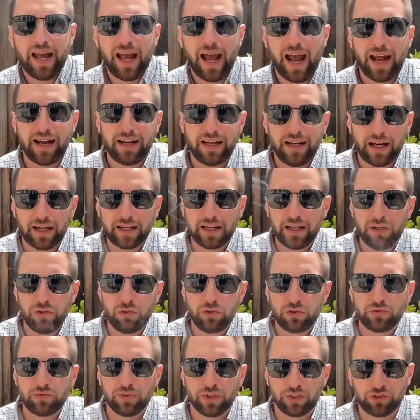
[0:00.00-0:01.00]
And Lucky
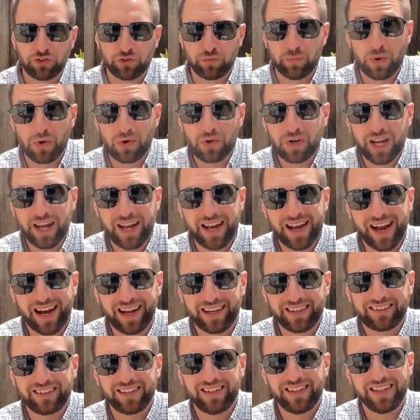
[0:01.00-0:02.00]
Luke was smoking
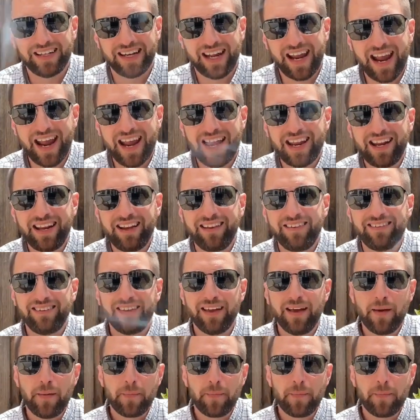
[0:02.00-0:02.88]
until the 80s.